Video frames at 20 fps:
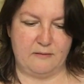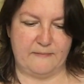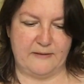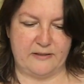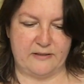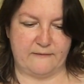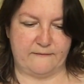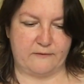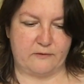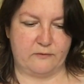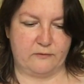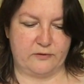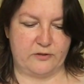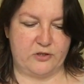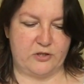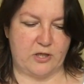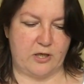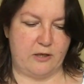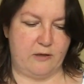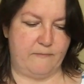difficult to
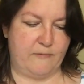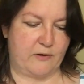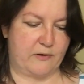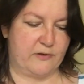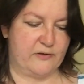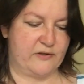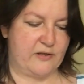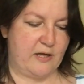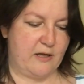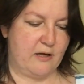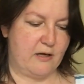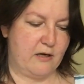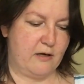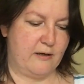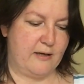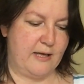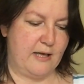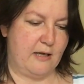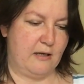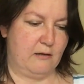show you because they
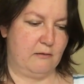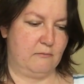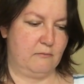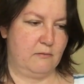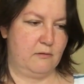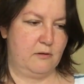are in